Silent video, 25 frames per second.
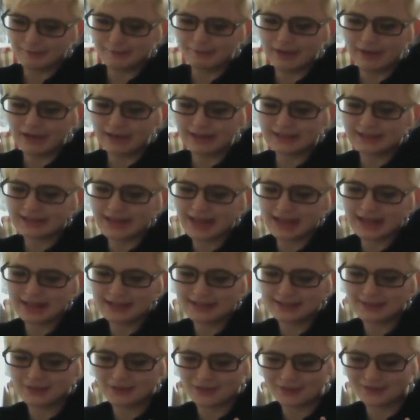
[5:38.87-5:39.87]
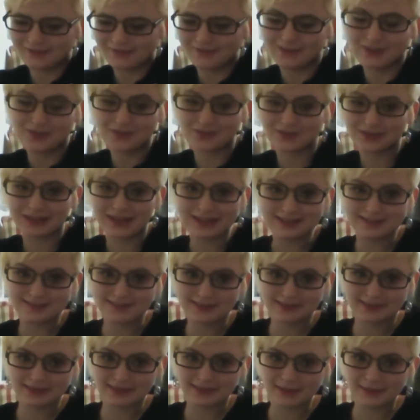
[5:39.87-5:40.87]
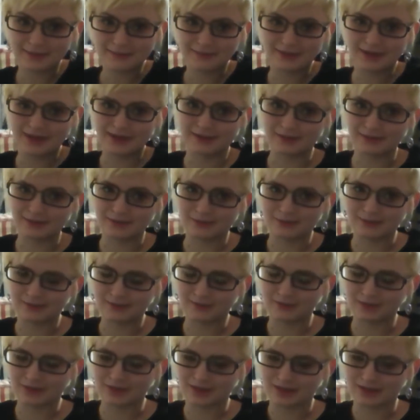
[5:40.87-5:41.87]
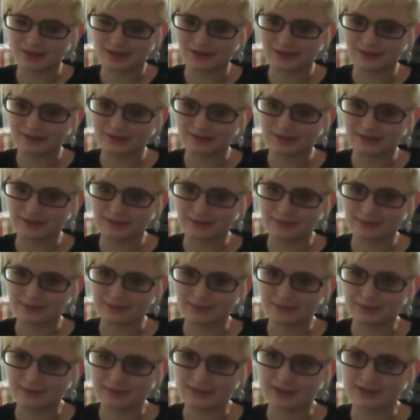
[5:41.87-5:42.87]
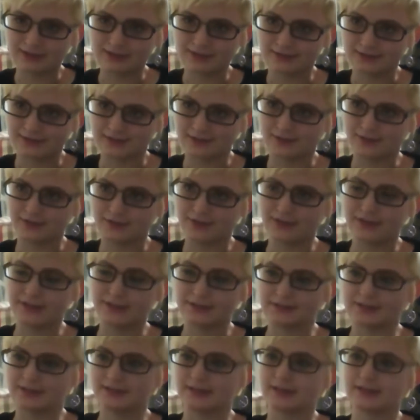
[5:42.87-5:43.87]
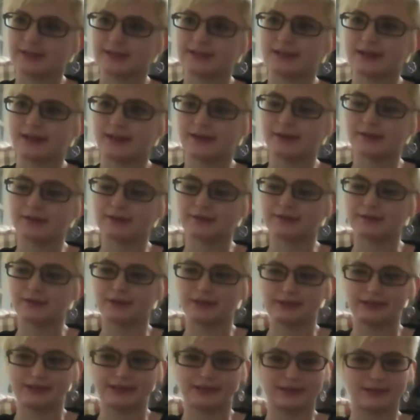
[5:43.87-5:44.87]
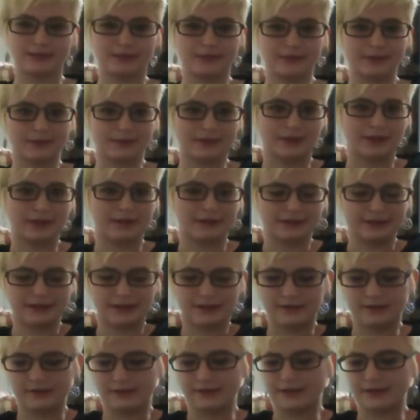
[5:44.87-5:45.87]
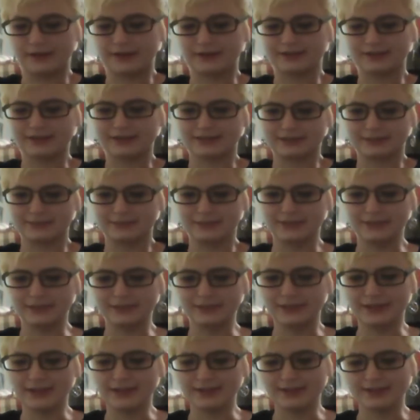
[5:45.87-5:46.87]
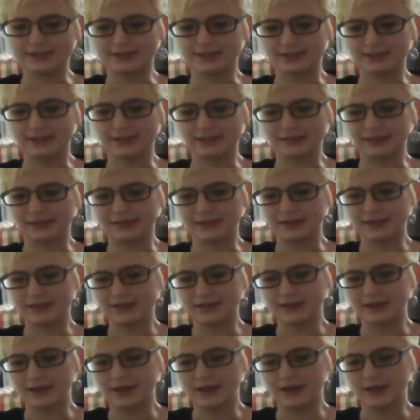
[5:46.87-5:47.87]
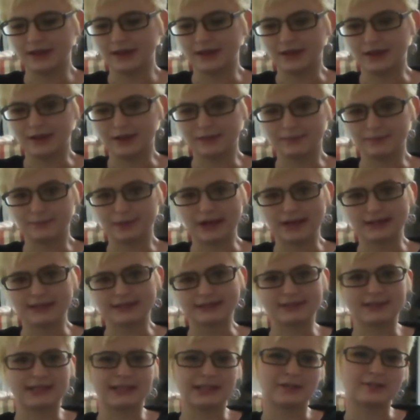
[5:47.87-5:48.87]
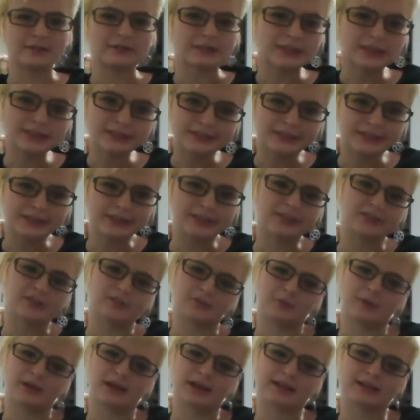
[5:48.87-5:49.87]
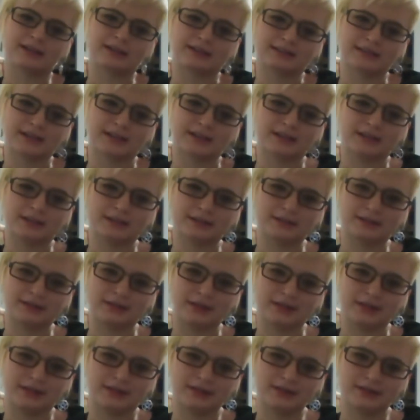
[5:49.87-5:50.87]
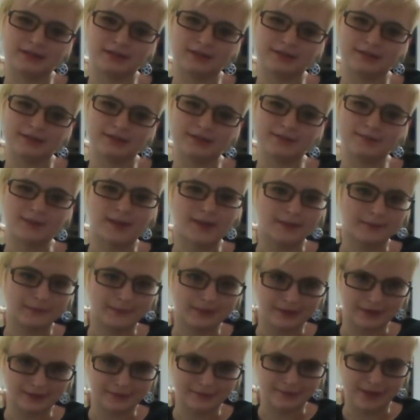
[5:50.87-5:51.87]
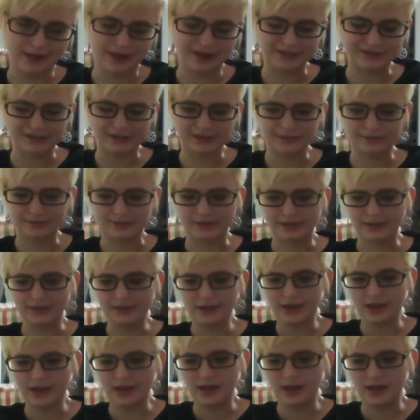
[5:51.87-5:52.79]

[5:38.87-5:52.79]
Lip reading: Meditate or visualize with them. I know just because you're interested in tarot reading or are a tarot reader doesn't mean you necessarily practice any religion or practice any like spell work or magic, but